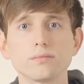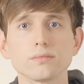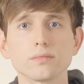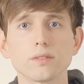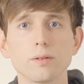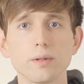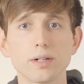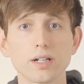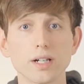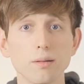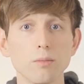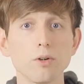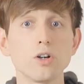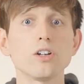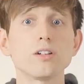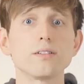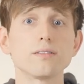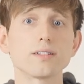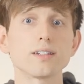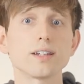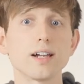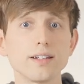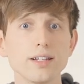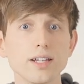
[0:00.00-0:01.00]
I mean, come
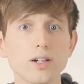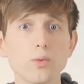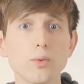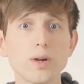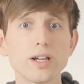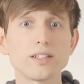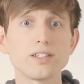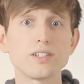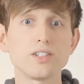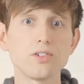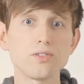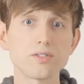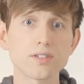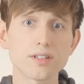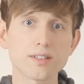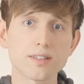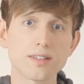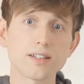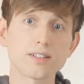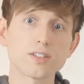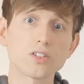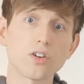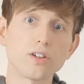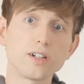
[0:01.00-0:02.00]
on, Kanye West uses
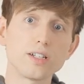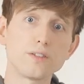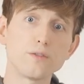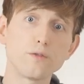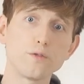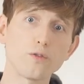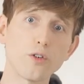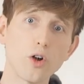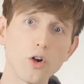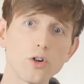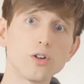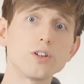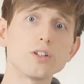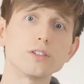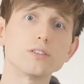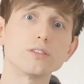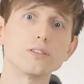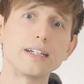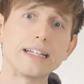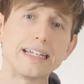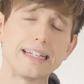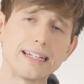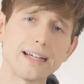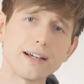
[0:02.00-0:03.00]
this on his
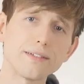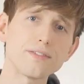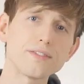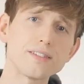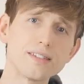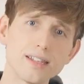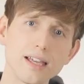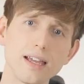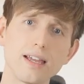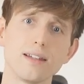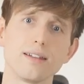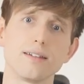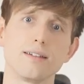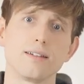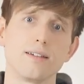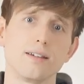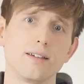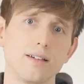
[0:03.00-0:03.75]
vocal, enough said.